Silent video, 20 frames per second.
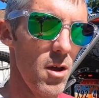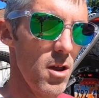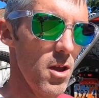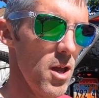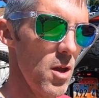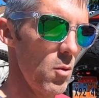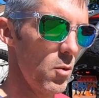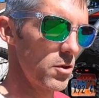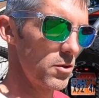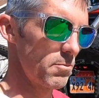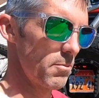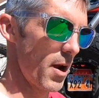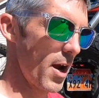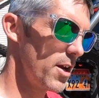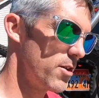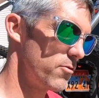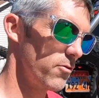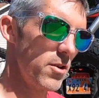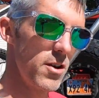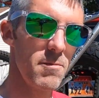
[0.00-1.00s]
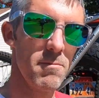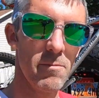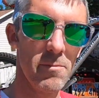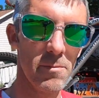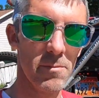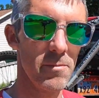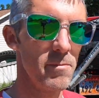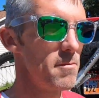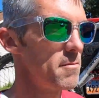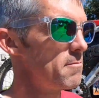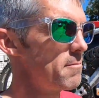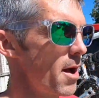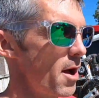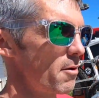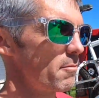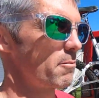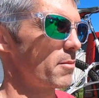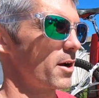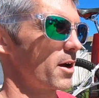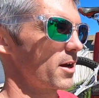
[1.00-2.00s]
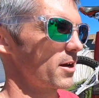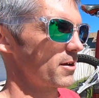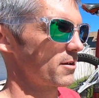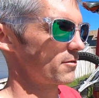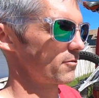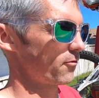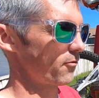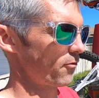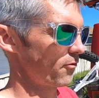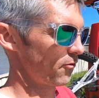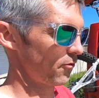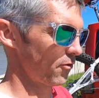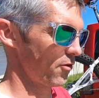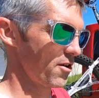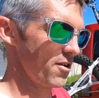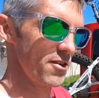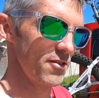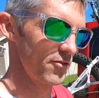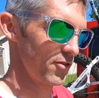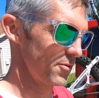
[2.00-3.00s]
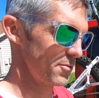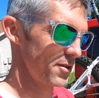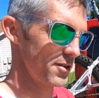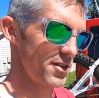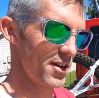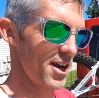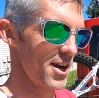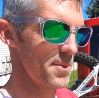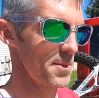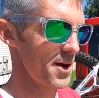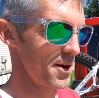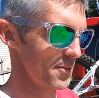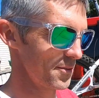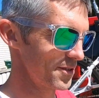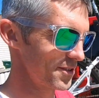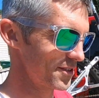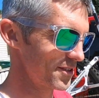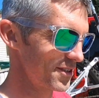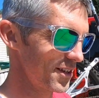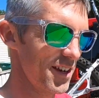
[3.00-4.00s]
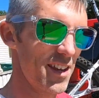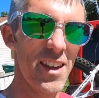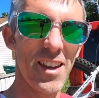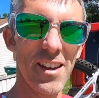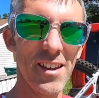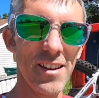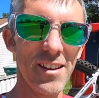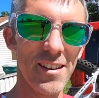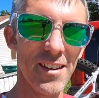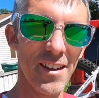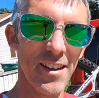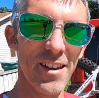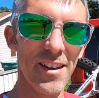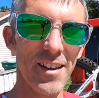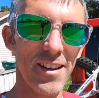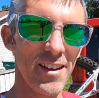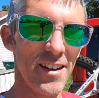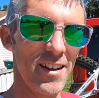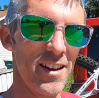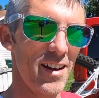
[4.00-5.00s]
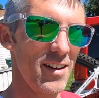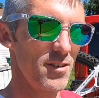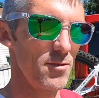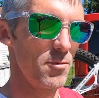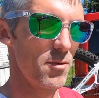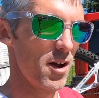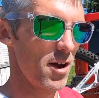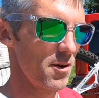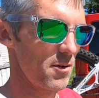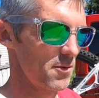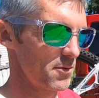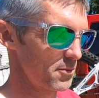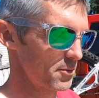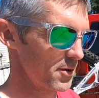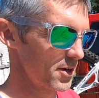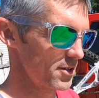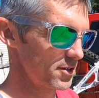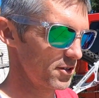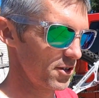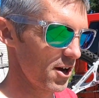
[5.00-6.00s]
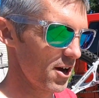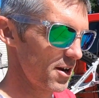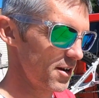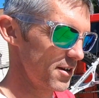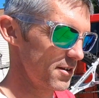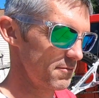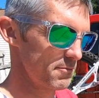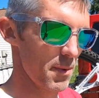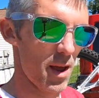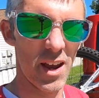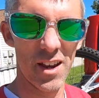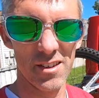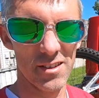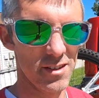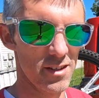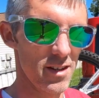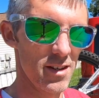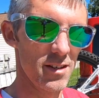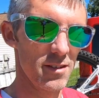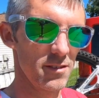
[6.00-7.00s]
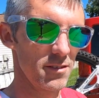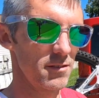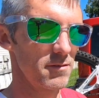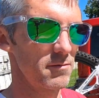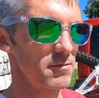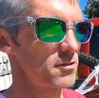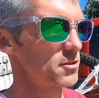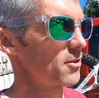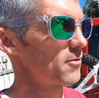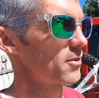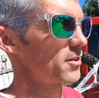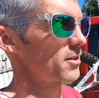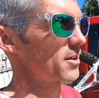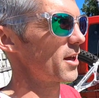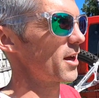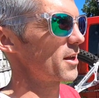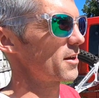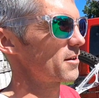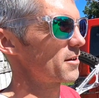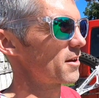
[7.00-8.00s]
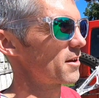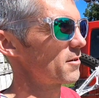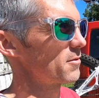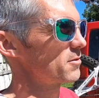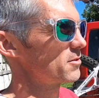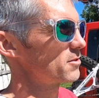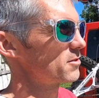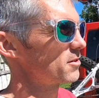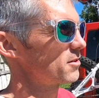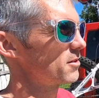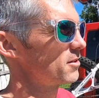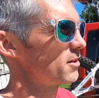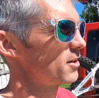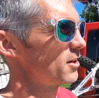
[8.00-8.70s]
it was my dream mountain bike from the time I was a kid. I saw it in magazines and stuff like that, and I always